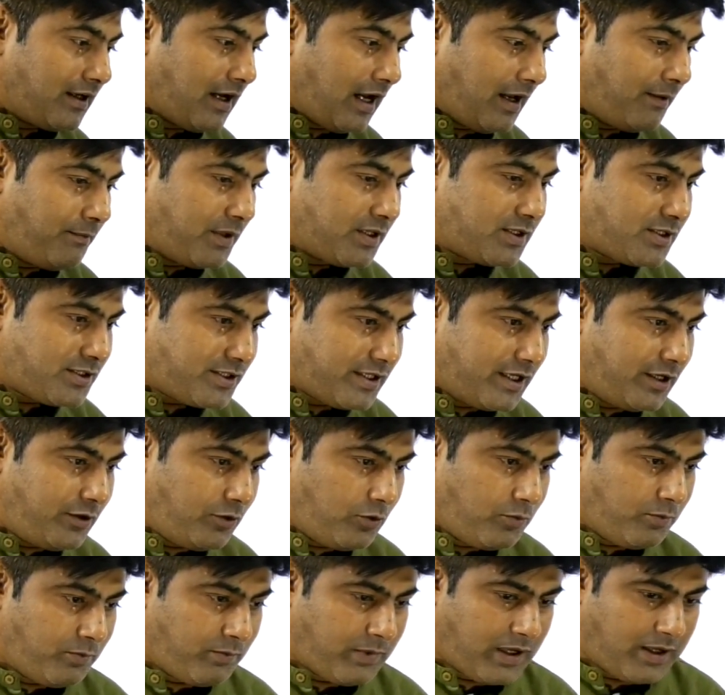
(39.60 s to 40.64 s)
I must tell
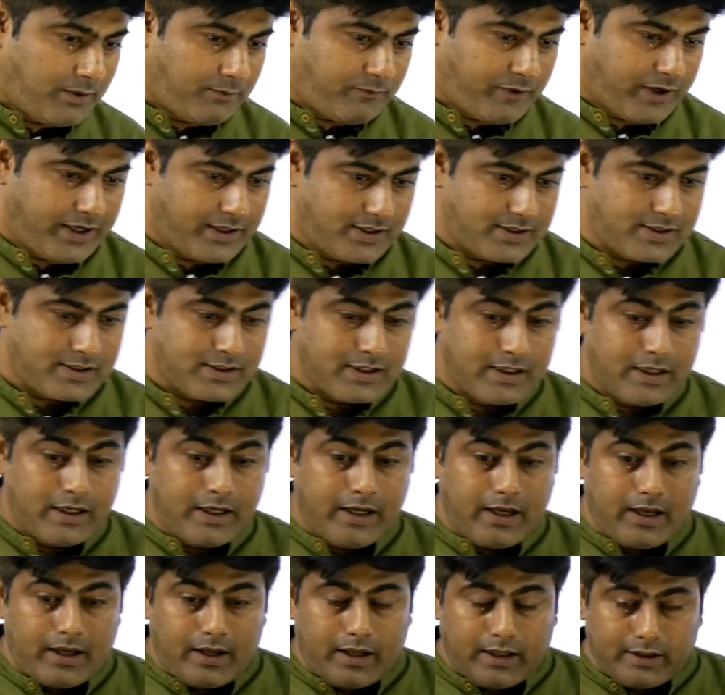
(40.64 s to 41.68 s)
you, my friends,
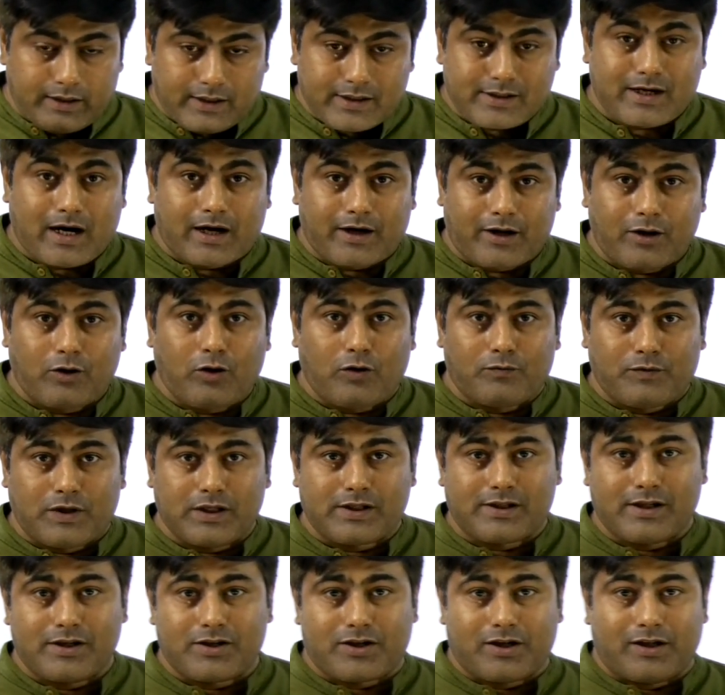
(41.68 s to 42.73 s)
in the starting of the
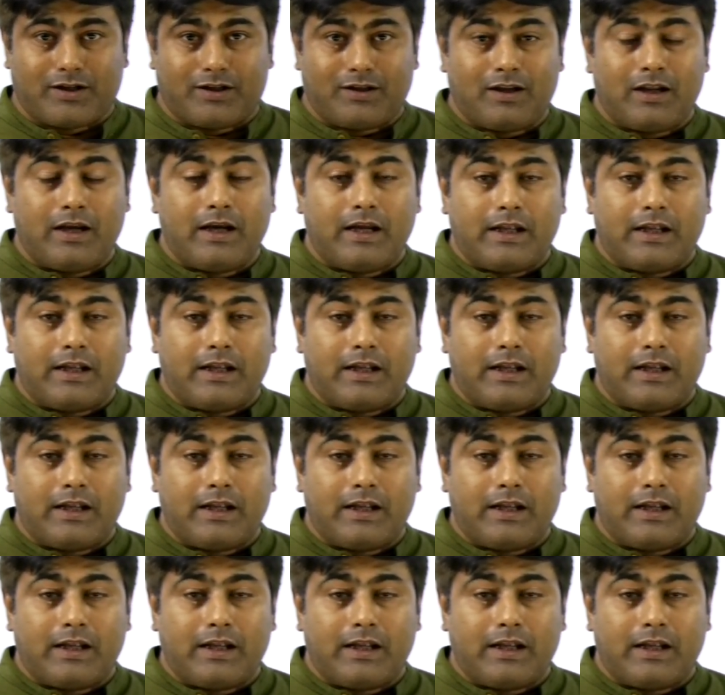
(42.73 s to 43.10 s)
session,